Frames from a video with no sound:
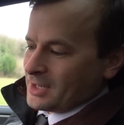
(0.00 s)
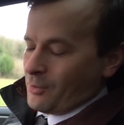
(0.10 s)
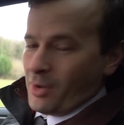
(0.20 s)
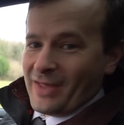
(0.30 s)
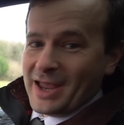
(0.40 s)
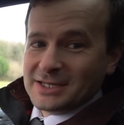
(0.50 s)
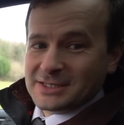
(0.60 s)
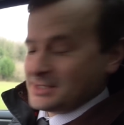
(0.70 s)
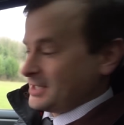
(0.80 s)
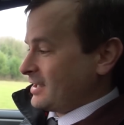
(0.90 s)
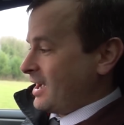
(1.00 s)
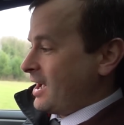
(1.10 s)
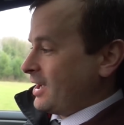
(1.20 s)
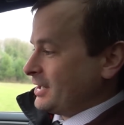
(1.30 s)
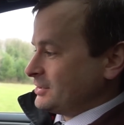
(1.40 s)
and what that is the
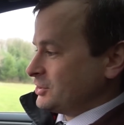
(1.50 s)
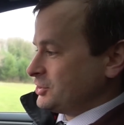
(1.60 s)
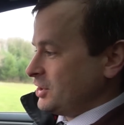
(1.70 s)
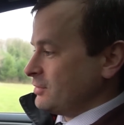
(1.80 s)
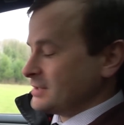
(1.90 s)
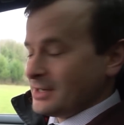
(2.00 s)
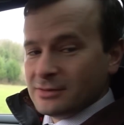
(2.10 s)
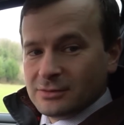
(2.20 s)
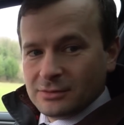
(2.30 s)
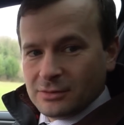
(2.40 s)
car is just using